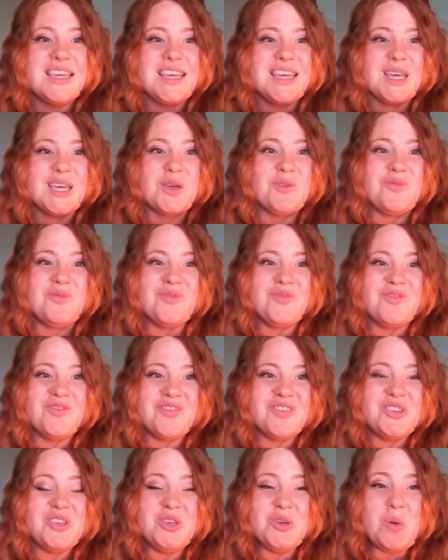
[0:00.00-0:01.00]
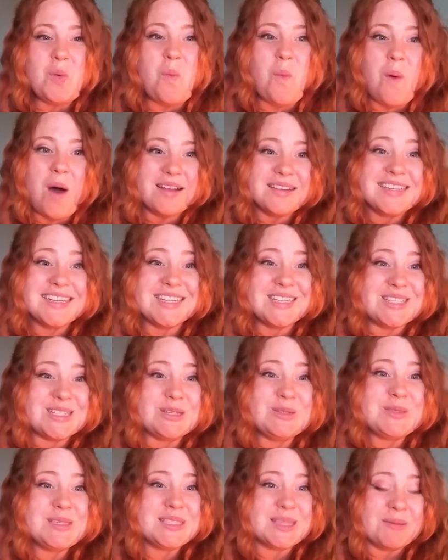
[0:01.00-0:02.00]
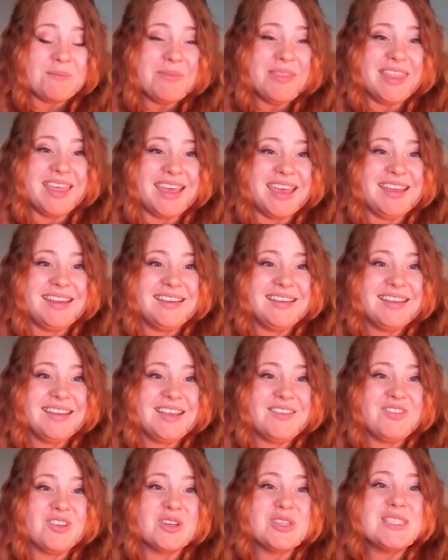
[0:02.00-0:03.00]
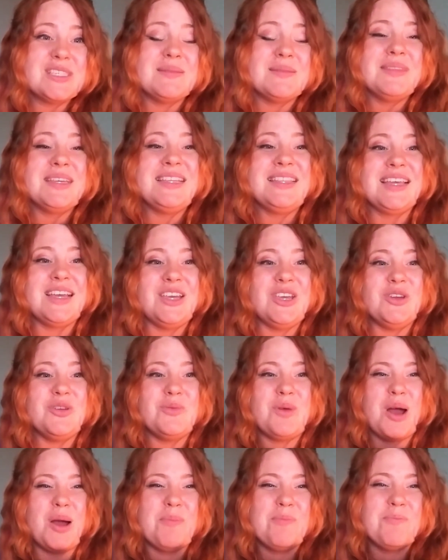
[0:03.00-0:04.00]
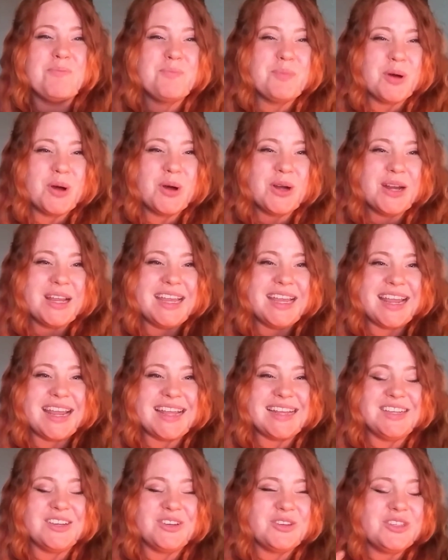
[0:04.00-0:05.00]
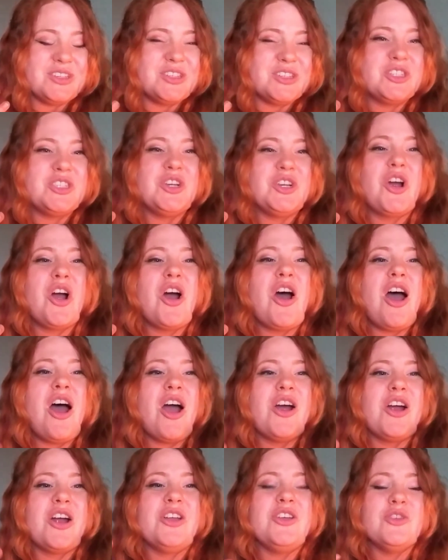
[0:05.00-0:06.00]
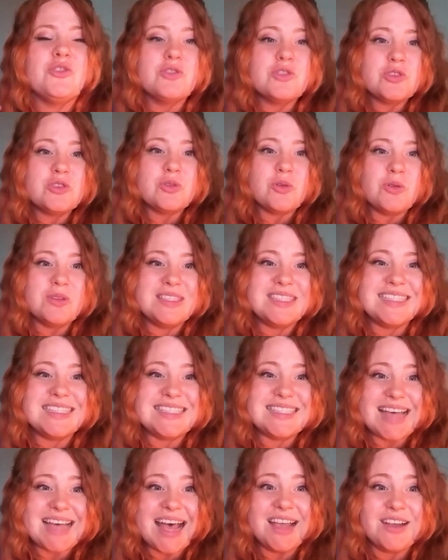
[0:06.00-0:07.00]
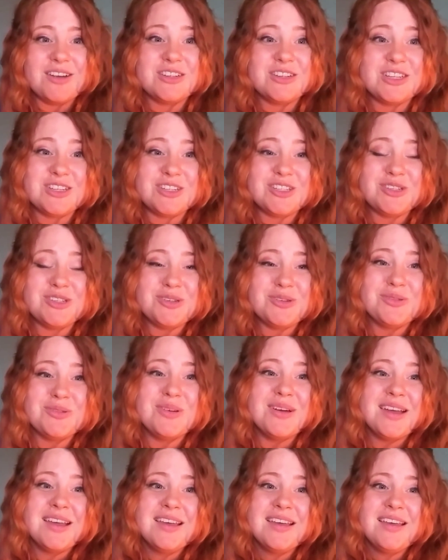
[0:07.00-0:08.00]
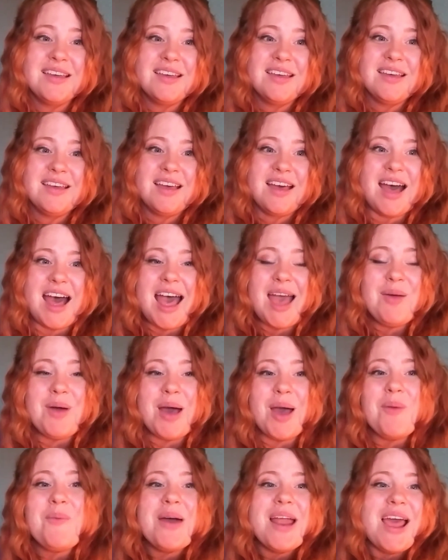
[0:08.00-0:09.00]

if you want to do something, if there's something that you are burning and just your heart and your soul desire to do, I want